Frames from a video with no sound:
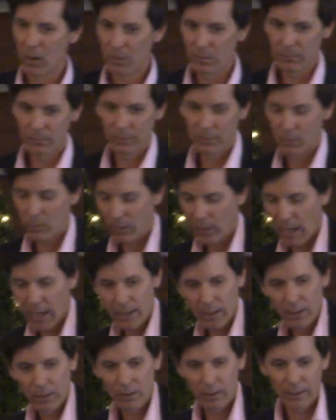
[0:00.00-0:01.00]
We're not going to
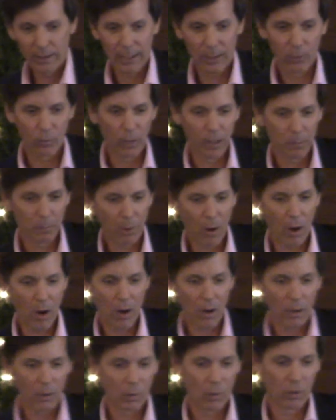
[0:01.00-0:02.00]
look at what Paul
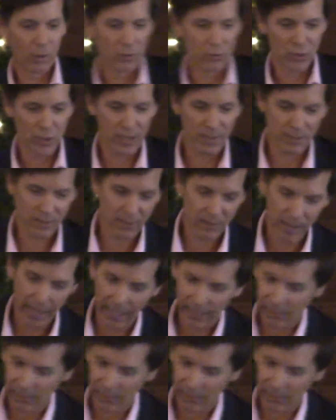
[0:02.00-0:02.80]
or Jesus had to